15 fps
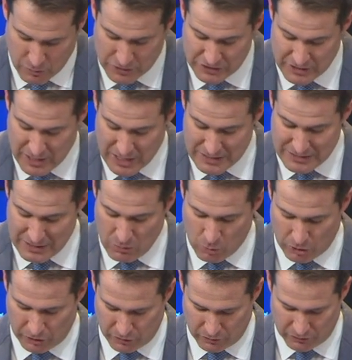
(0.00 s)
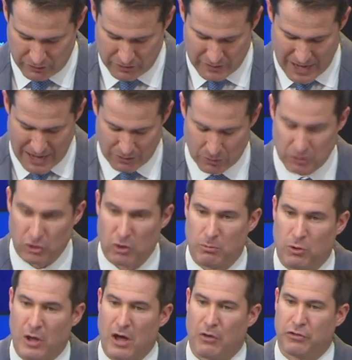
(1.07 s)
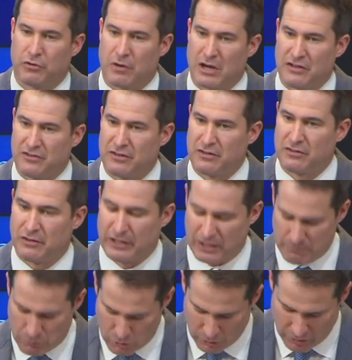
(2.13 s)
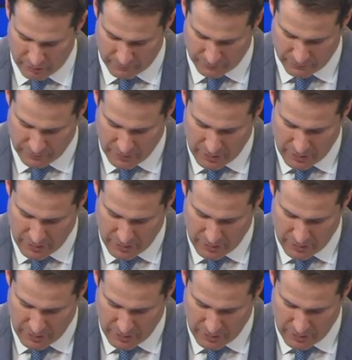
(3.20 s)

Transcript: USAID workers to tackle global health crises like Ebola,